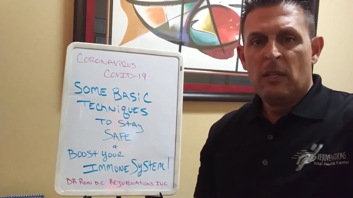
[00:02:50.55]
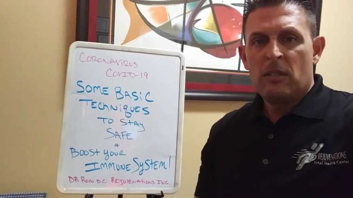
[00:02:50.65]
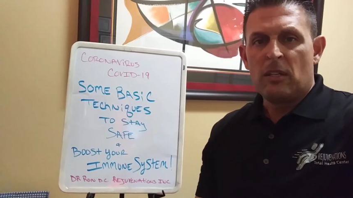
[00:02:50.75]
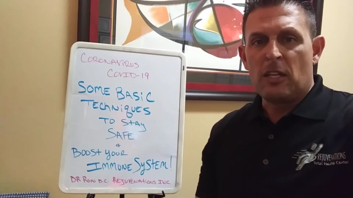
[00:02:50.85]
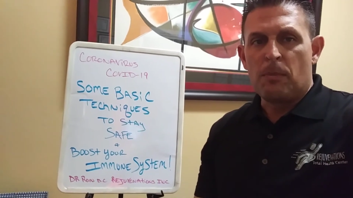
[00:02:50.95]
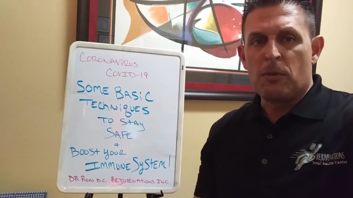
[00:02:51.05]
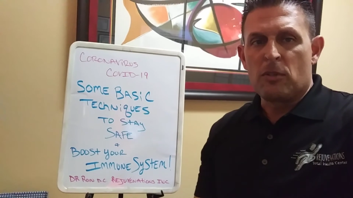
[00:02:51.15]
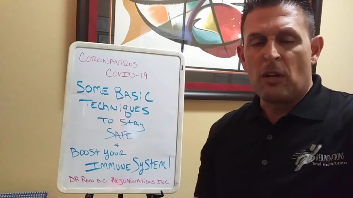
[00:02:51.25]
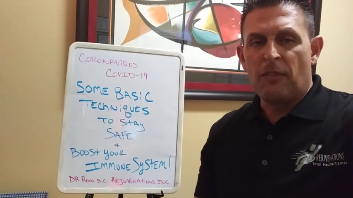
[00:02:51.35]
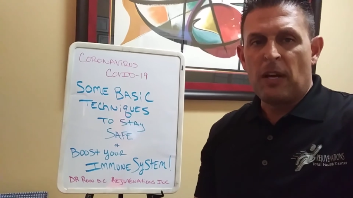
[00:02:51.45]
to keep
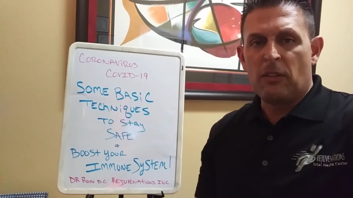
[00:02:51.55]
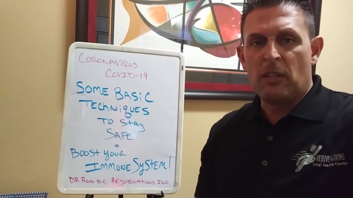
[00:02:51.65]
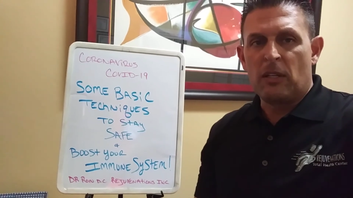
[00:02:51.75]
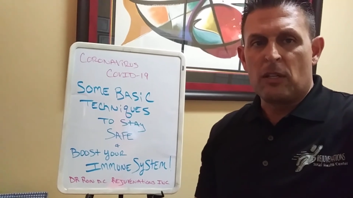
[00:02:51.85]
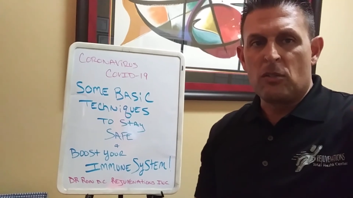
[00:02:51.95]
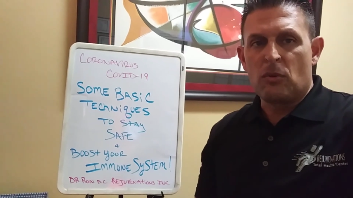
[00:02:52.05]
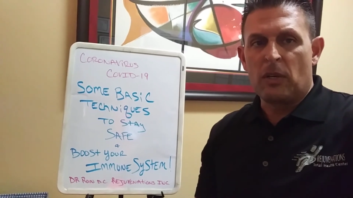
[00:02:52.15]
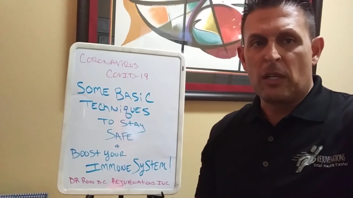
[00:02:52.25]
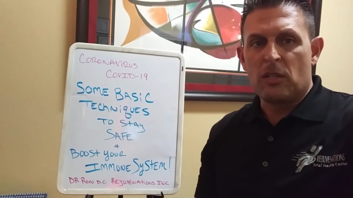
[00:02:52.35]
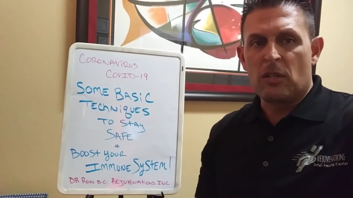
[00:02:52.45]
yourself healthy and
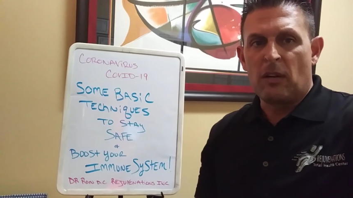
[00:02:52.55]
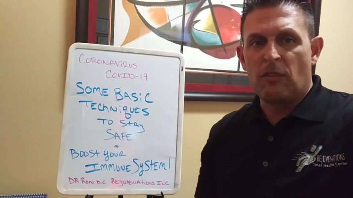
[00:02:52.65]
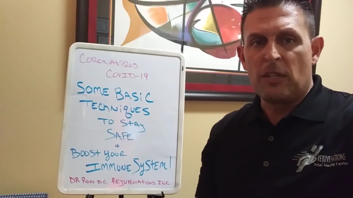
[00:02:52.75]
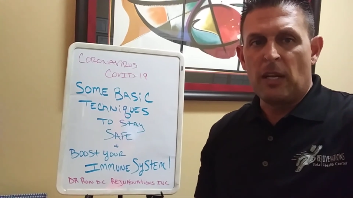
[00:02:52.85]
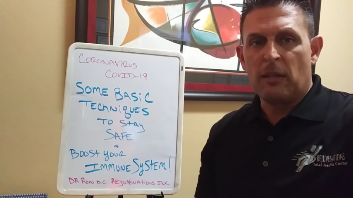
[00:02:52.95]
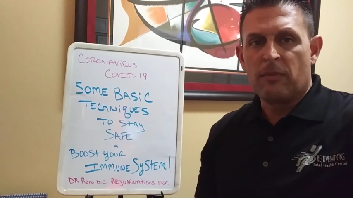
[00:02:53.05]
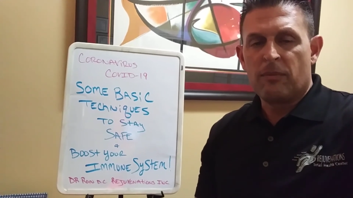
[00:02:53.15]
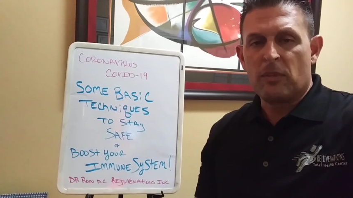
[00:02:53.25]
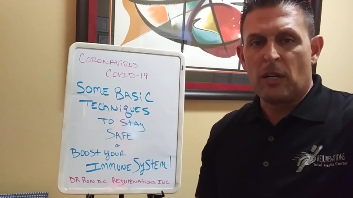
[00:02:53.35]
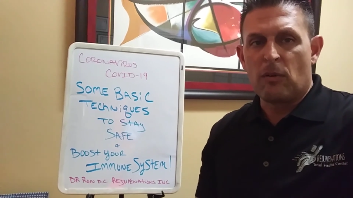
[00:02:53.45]
enjoying each and every day.
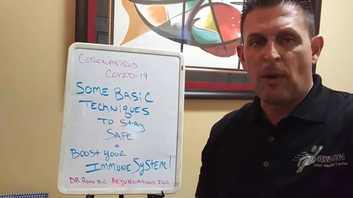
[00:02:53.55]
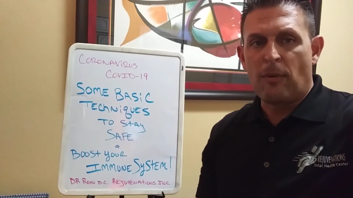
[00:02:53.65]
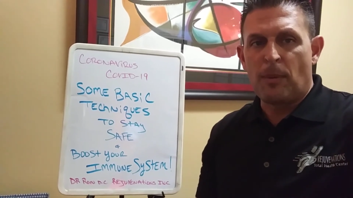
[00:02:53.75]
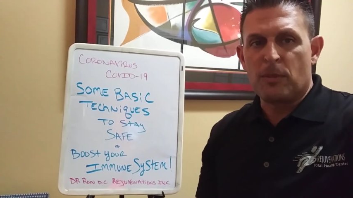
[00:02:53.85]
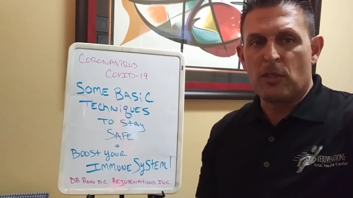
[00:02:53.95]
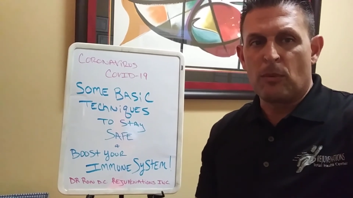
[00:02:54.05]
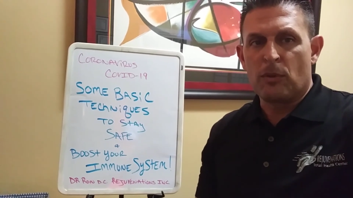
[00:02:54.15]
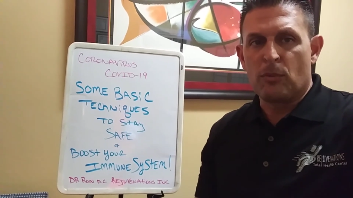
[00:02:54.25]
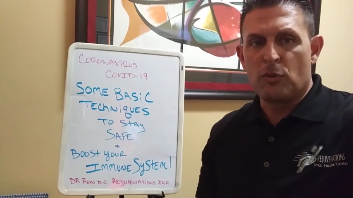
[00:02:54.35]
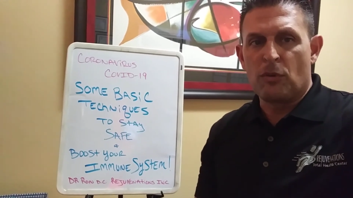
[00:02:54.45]
Dr. Ron Repice
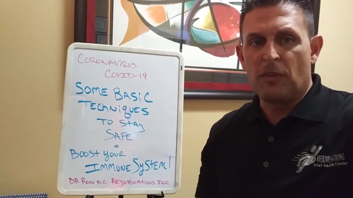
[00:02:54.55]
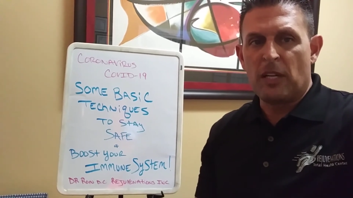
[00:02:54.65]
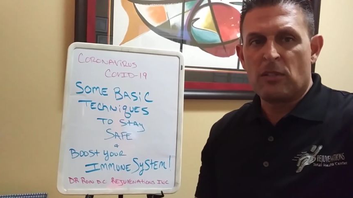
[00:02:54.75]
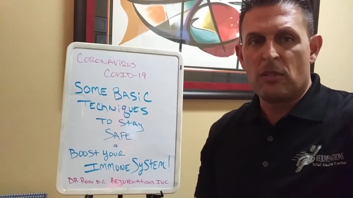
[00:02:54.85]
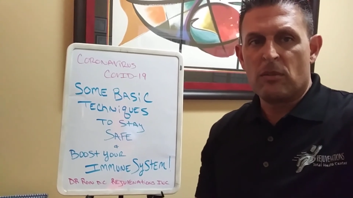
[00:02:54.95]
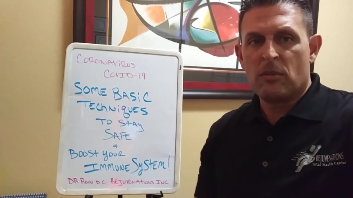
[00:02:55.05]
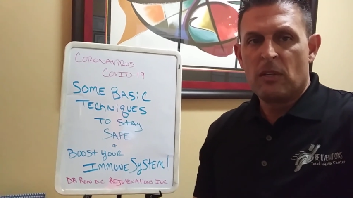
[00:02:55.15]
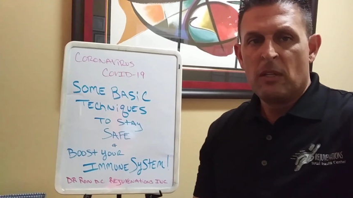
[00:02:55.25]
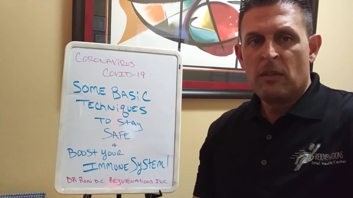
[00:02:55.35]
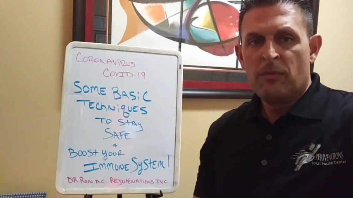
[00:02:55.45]
with Rejuvenations.
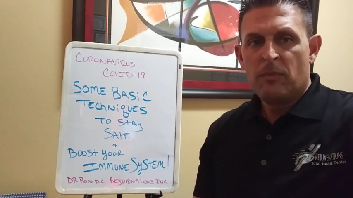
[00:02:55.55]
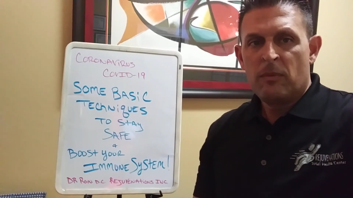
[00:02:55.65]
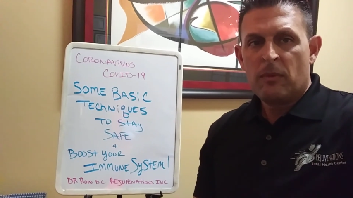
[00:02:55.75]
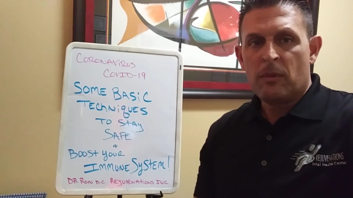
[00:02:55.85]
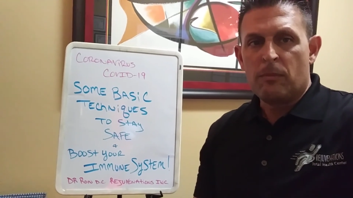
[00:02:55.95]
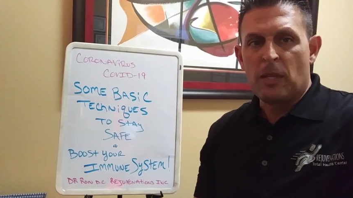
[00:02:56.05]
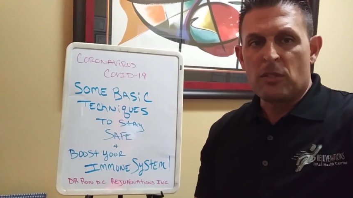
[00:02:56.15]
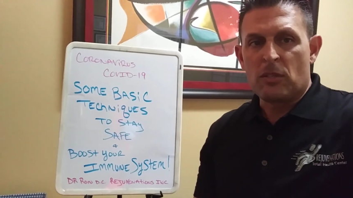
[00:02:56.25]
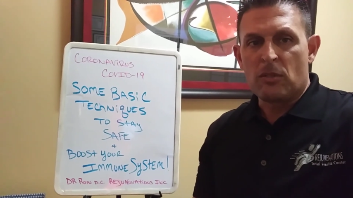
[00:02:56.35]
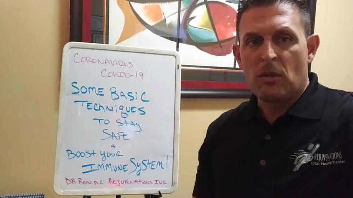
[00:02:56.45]

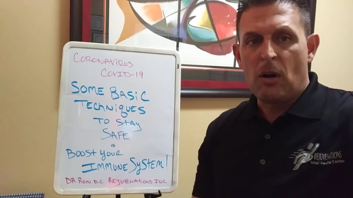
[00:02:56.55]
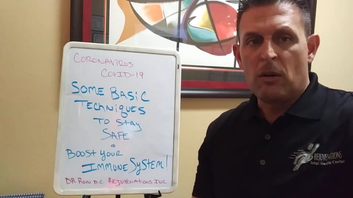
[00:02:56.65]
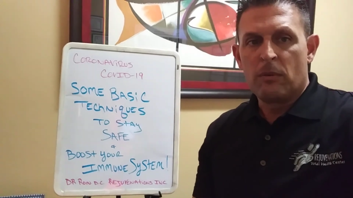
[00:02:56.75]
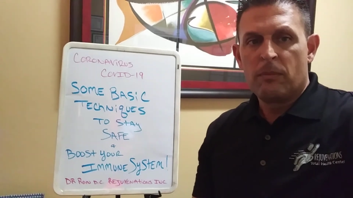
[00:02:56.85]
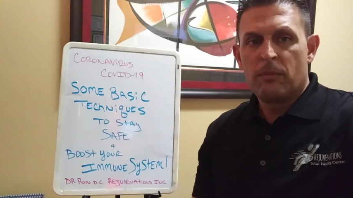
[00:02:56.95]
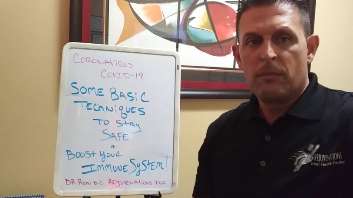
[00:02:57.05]
Blessings to all.